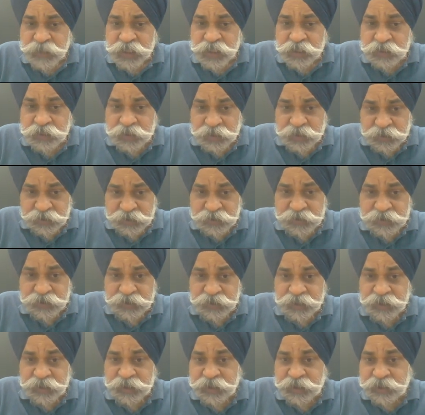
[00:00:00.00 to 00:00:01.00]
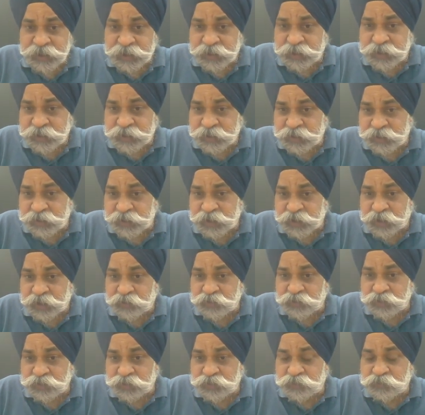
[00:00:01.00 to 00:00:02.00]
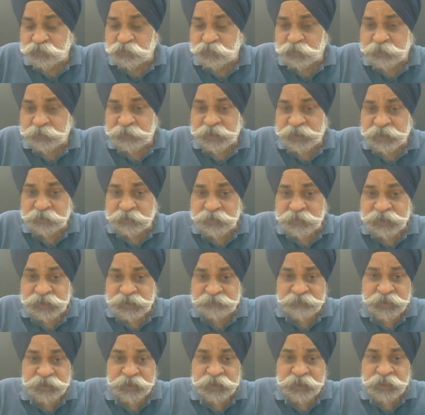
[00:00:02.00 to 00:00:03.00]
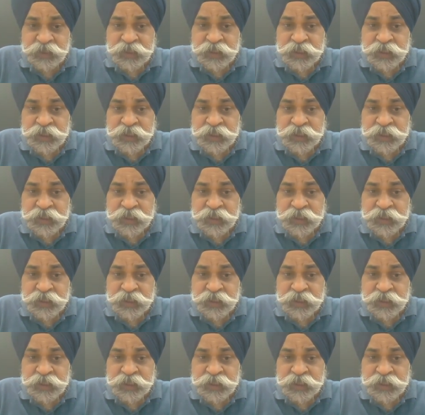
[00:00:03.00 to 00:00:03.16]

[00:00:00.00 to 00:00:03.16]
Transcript: This is 8 and now you would become 7,